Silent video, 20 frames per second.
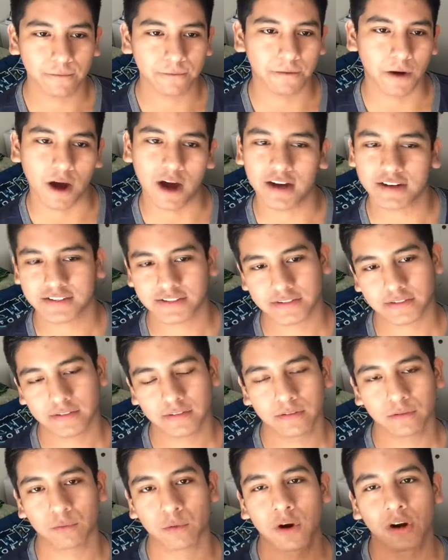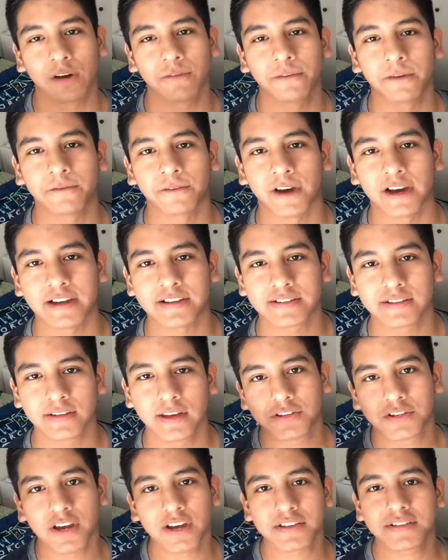Fox, word of advice,
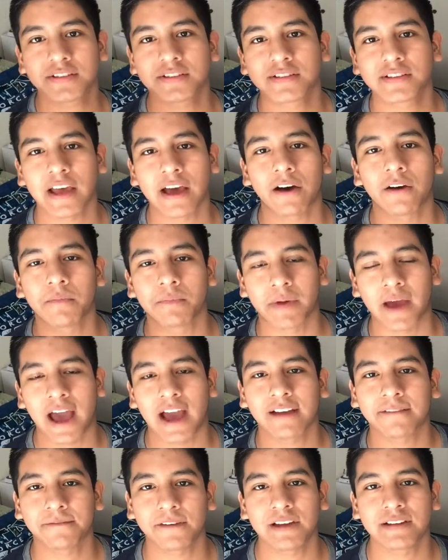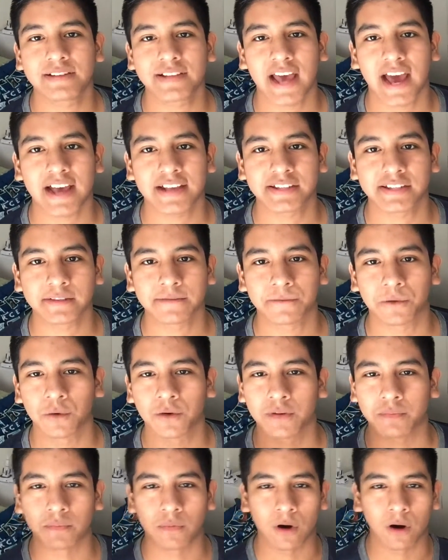just sell back Fantastic Four
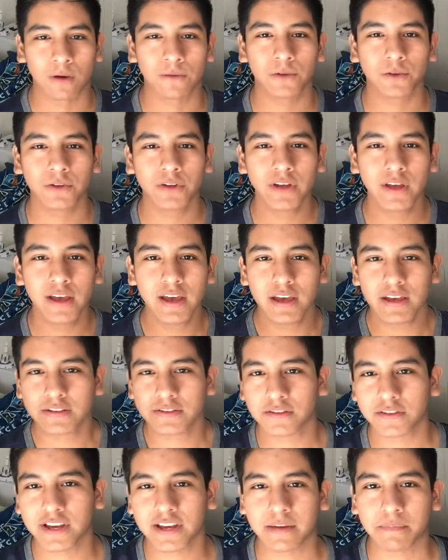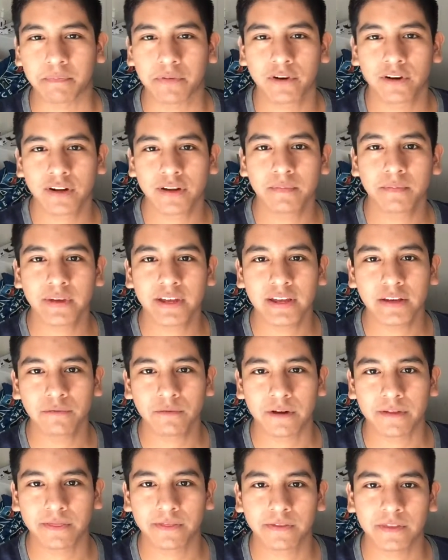to Marvel so they could put him in
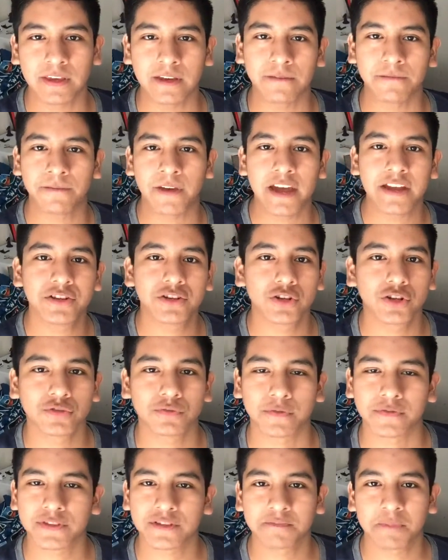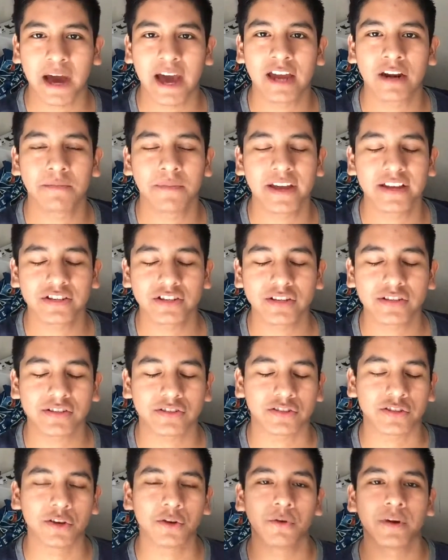with the Avengers, with Spider-Man.
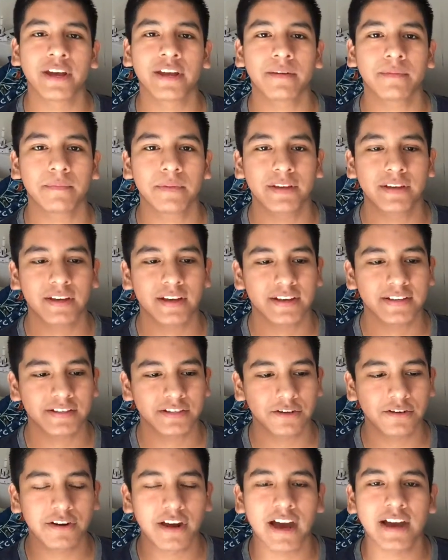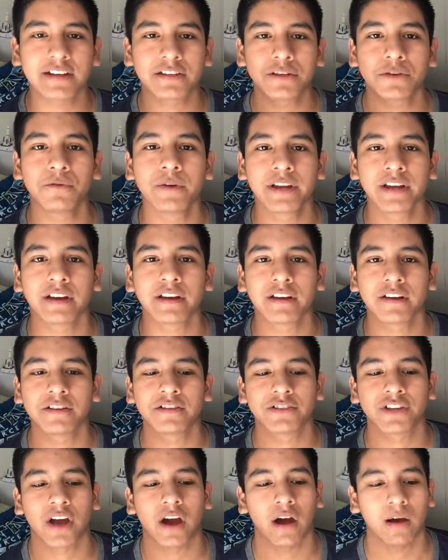Just do it, because you're not doing a good
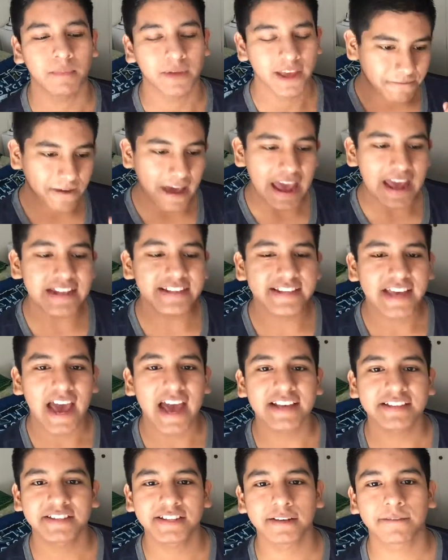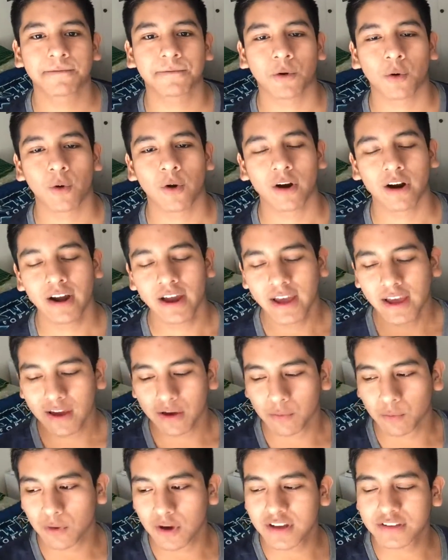job. Fantastic Four
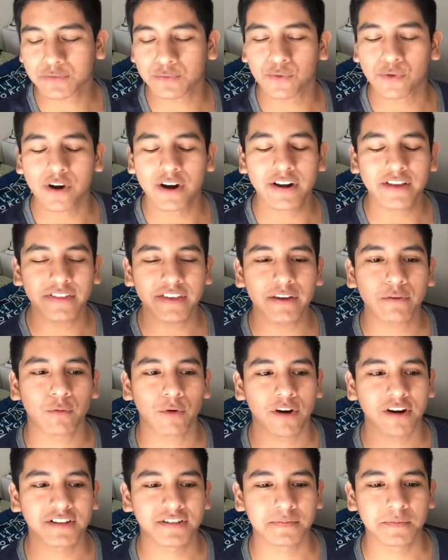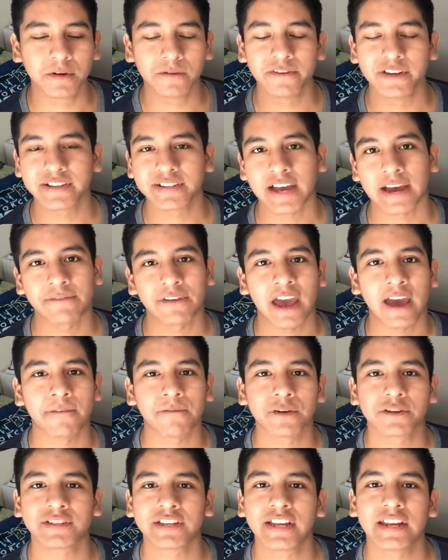was one of the worst movies I've
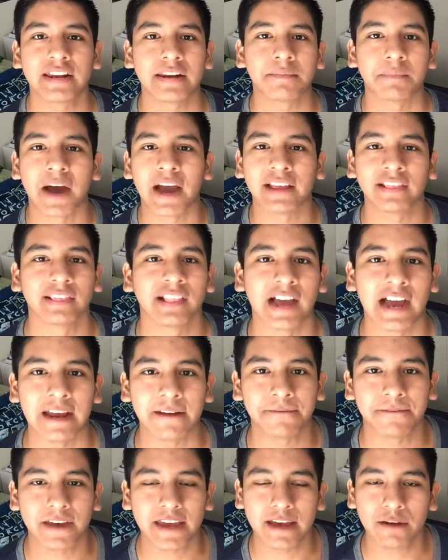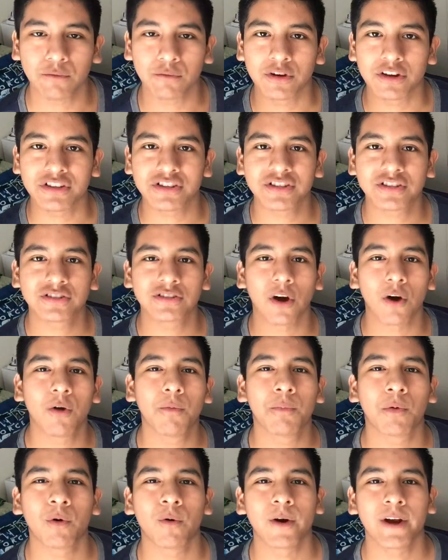ever seen in my life. It was so
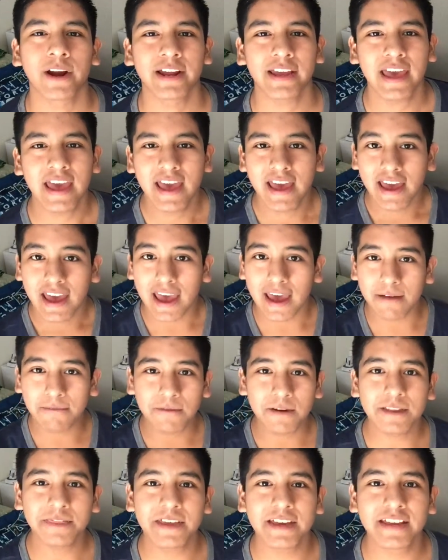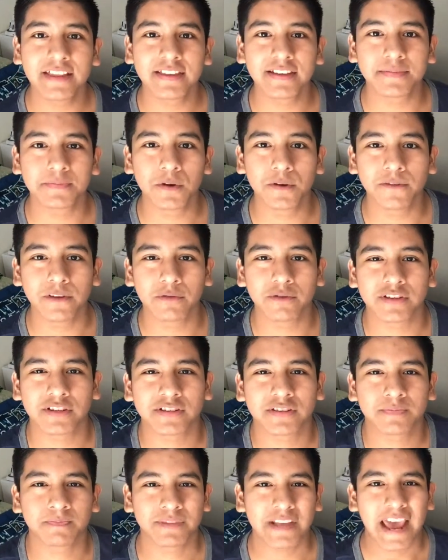boring. Everything in this movie was
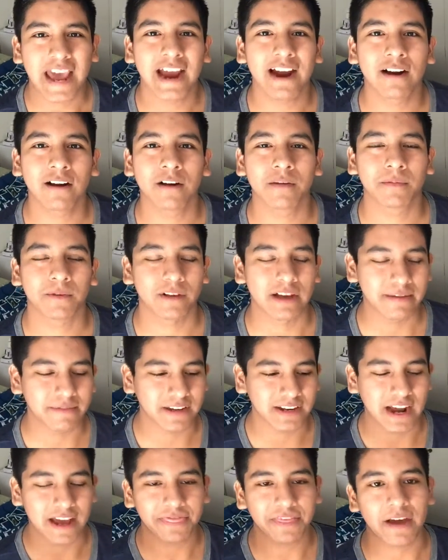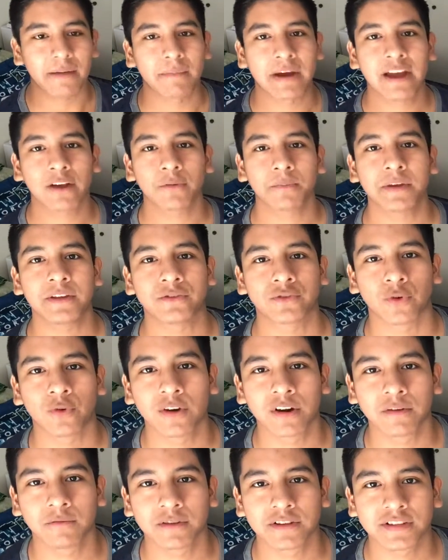just terrible. I mean, I thought Michael B.
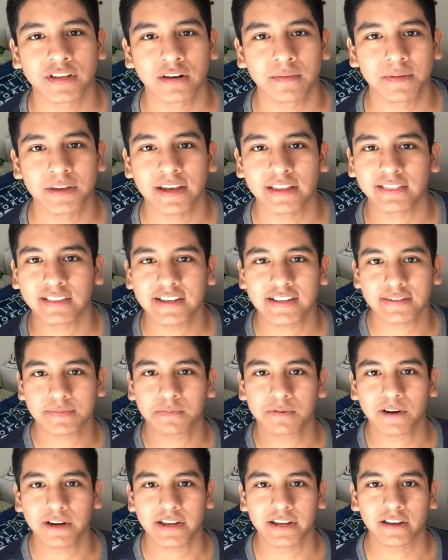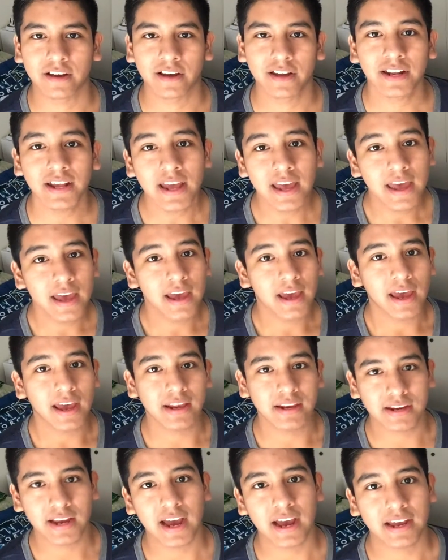Jordan was gonna be at least pretty good.
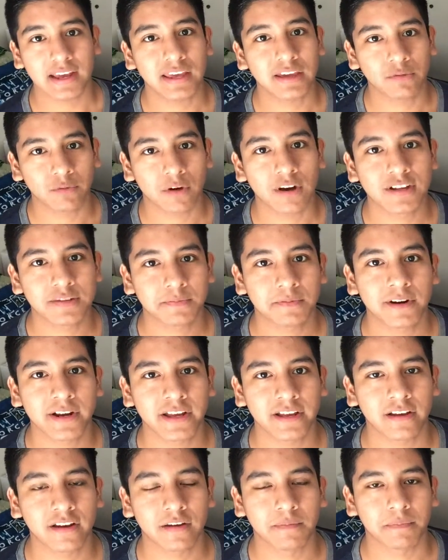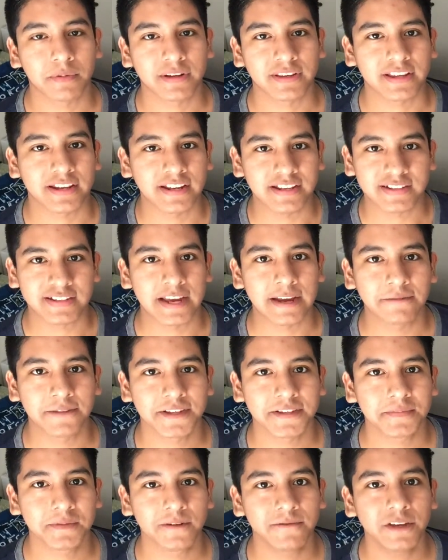And yeah, he was pretty good, but did he save
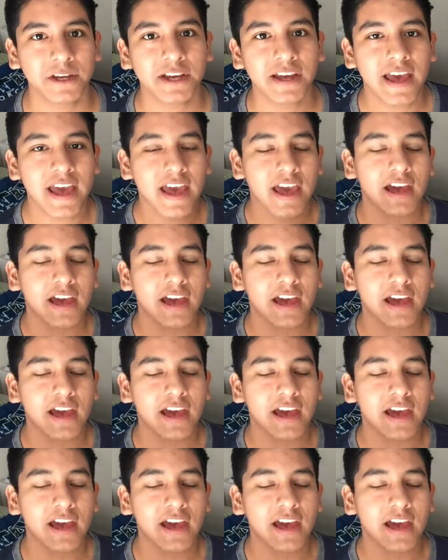this movie?